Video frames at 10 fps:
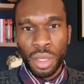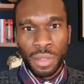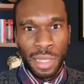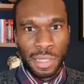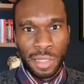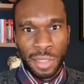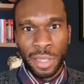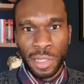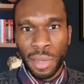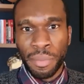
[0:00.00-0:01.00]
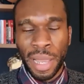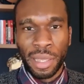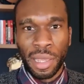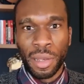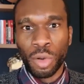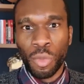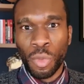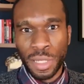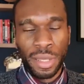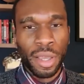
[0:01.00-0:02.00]
Let's take a step back and look
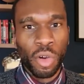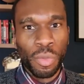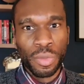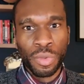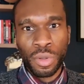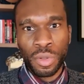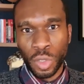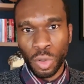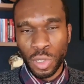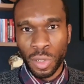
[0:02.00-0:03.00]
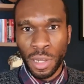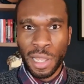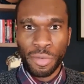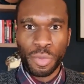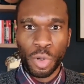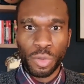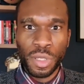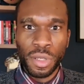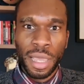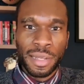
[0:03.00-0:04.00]
once again at open source large language
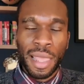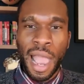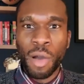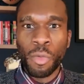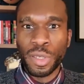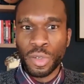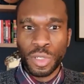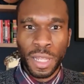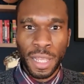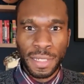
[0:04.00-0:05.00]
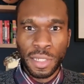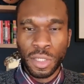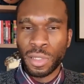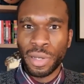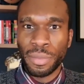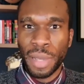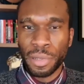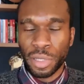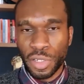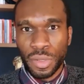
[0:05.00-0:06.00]
models and how we can utilize these to develop
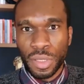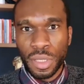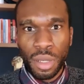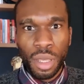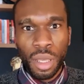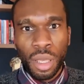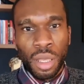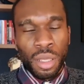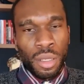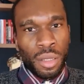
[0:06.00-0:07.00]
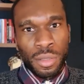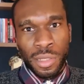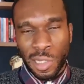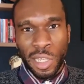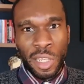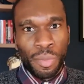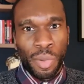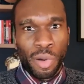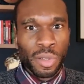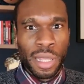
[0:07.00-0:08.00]
applications. There's a
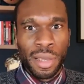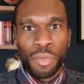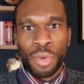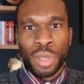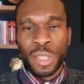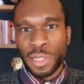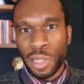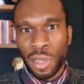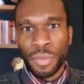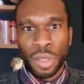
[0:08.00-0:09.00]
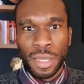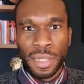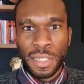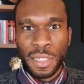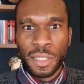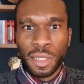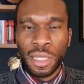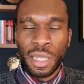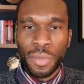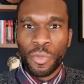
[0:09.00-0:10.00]
component that we're yet to cover, and this is the
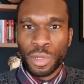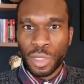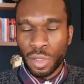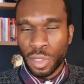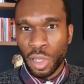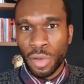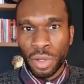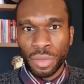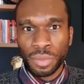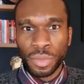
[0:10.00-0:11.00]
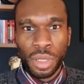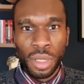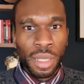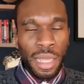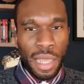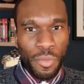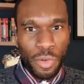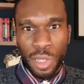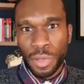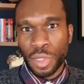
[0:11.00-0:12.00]
inference server.
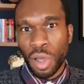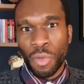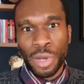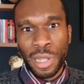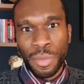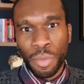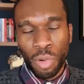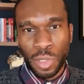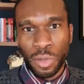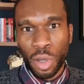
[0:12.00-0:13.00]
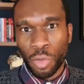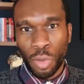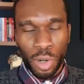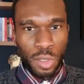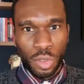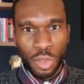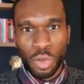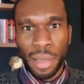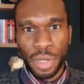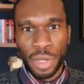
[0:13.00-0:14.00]
Inference servers are really important across two
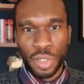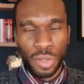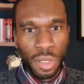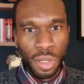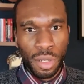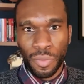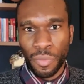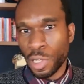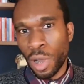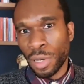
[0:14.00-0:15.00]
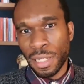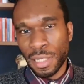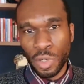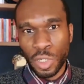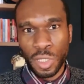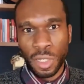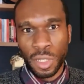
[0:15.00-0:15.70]
dimensions. The first one is efficiency.